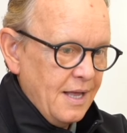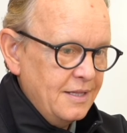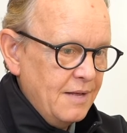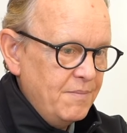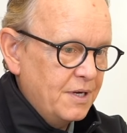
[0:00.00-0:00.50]

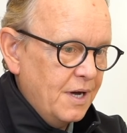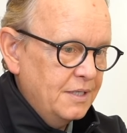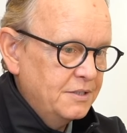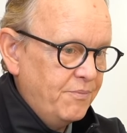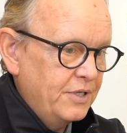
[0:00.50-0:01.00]
because
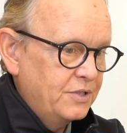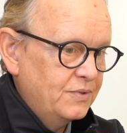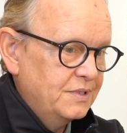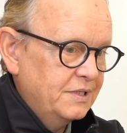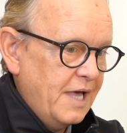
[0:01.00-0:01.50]
the pressure
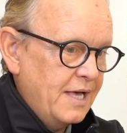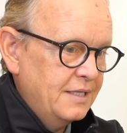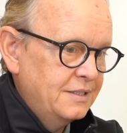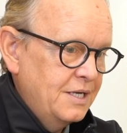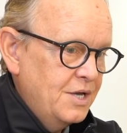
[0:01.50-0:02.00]
is
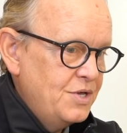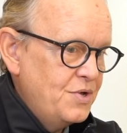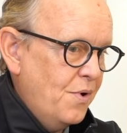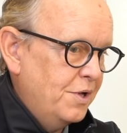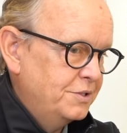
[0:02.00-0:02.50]
less, you
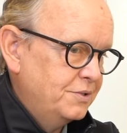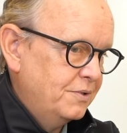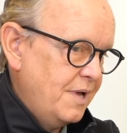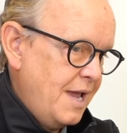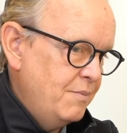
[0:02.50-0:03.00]
also are
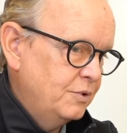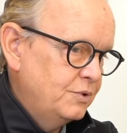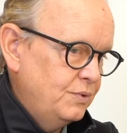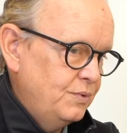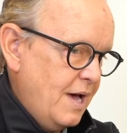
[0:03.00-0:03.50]
able
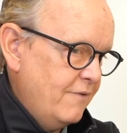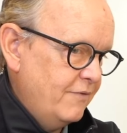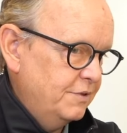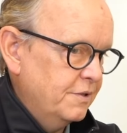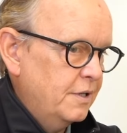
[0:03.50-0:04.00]
to have a
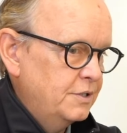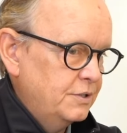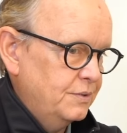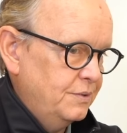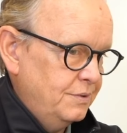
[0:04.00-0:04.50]

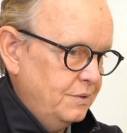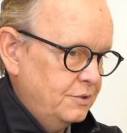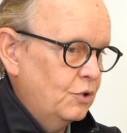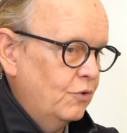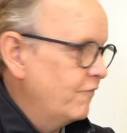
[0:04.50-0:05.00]
larger
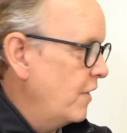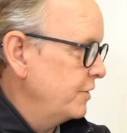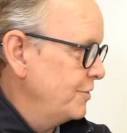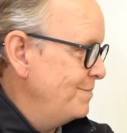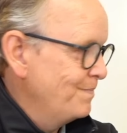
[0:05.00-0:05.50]
stroke
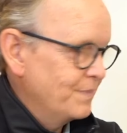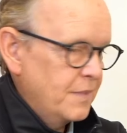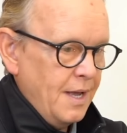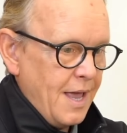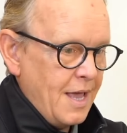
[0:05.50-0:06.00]
volume
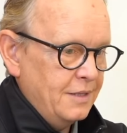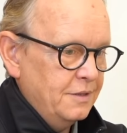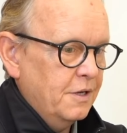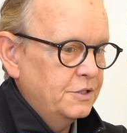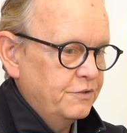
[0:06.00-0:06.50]
and
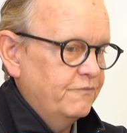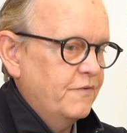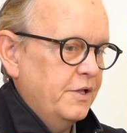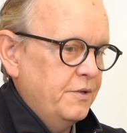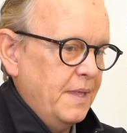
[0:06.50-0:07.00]
larger
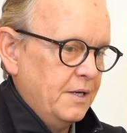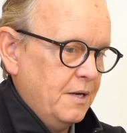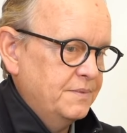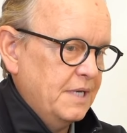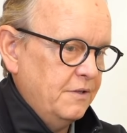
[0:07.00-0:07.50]
volume that
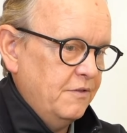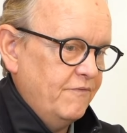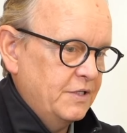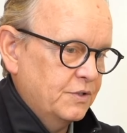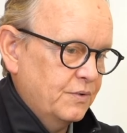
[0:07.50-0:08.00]
comes out of the
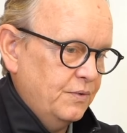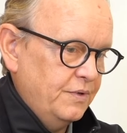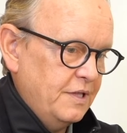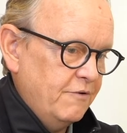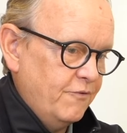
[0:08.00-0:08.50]
ventricle, and
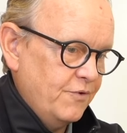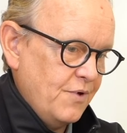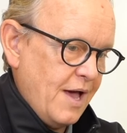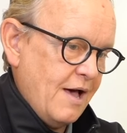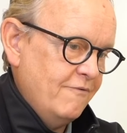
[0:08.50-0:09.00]
therefore you
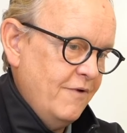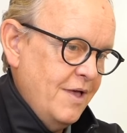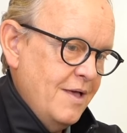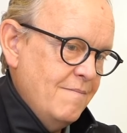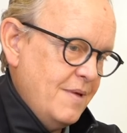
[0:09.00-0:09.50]
have
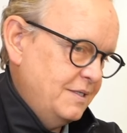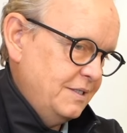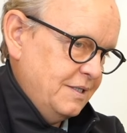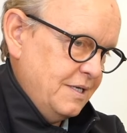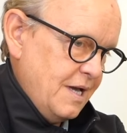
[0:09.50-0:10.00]

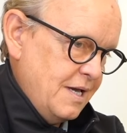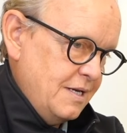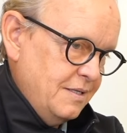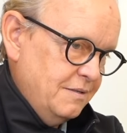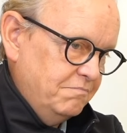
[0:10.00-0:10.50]
basically
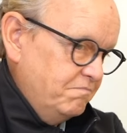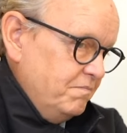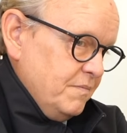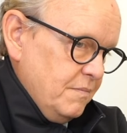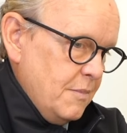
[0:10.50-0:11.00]

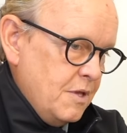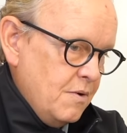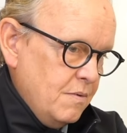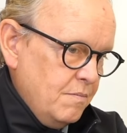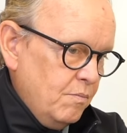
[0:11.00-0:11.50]

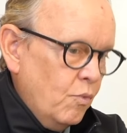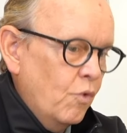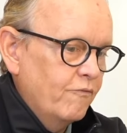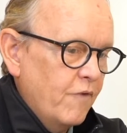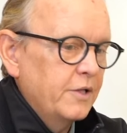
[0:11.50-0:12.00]
more
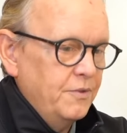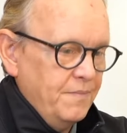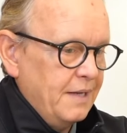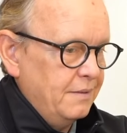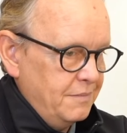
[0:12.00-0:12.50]
volume
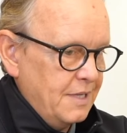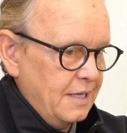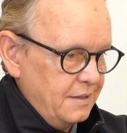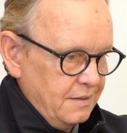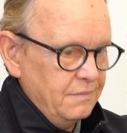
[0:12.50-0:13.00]
that
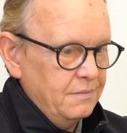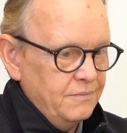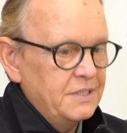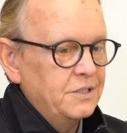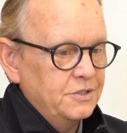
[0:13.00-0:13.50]

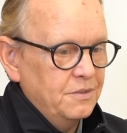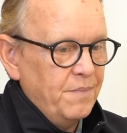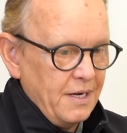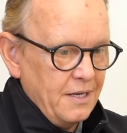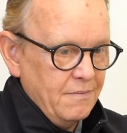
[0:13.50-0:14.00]
reaches the
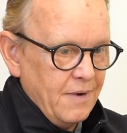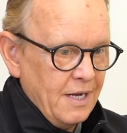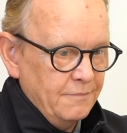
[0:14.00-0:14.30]
body, right?